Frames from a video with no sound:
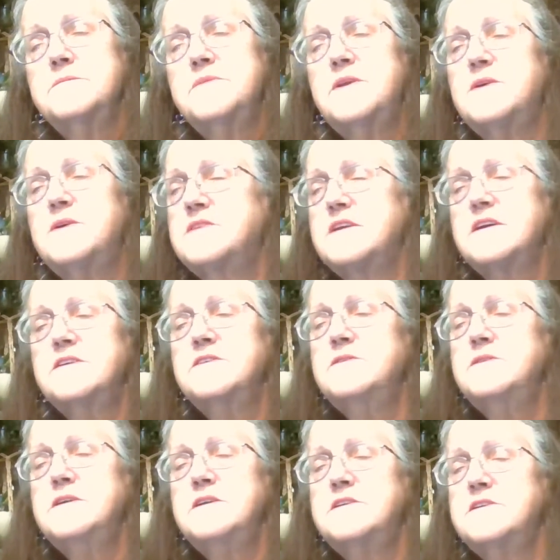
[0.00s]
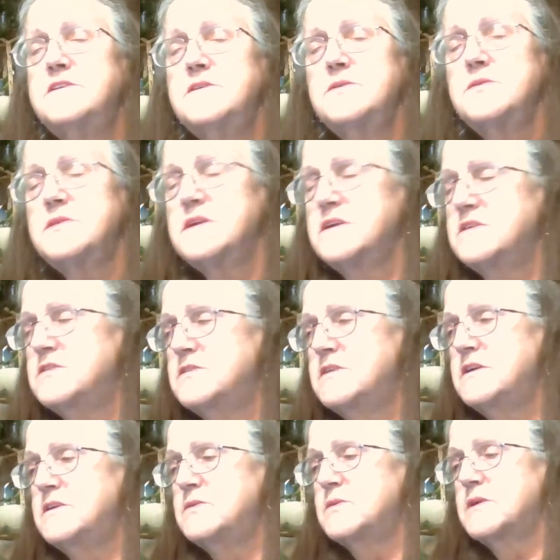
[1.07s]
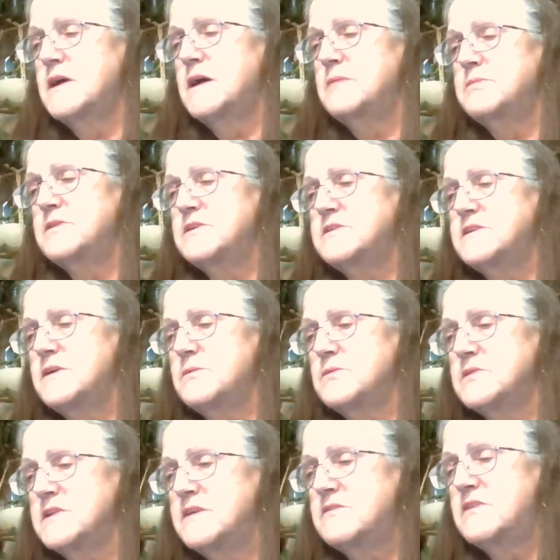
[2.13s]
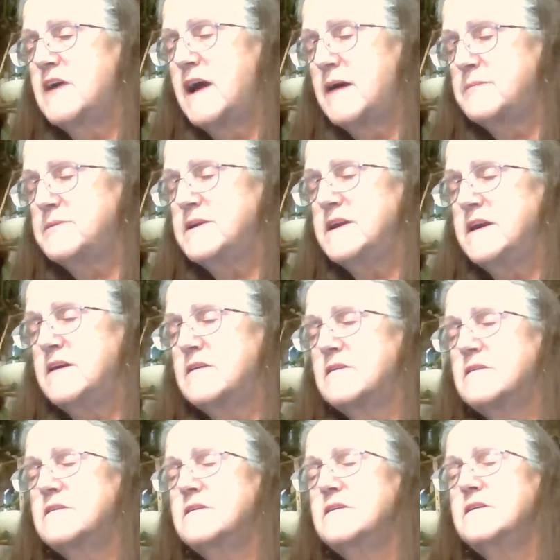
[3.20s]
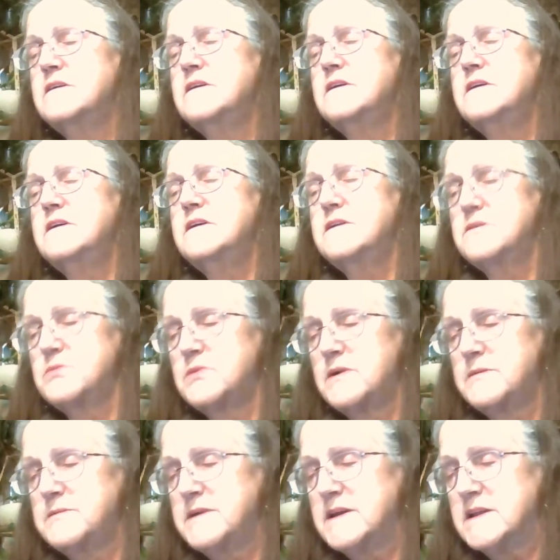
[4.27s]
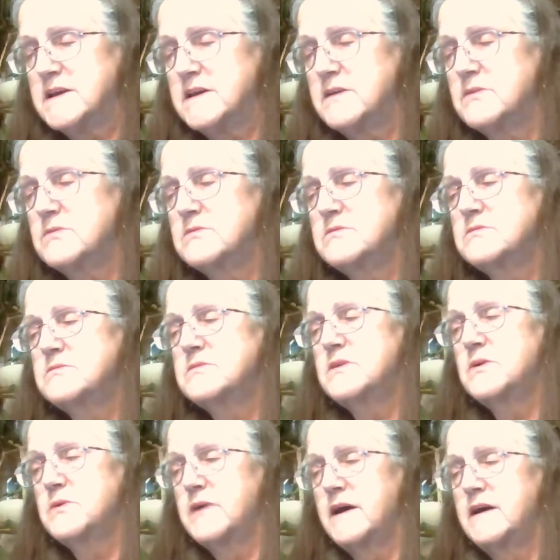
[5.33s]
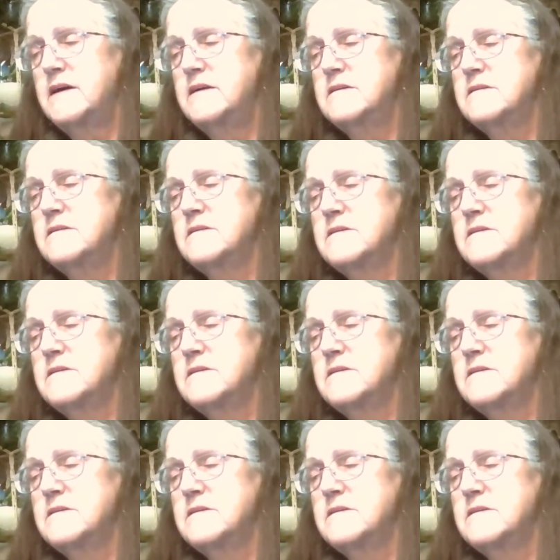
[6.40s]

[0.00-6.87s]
There's things you need to do, things you need to accomplish that will never happen here, is what I'm telling you. Okay?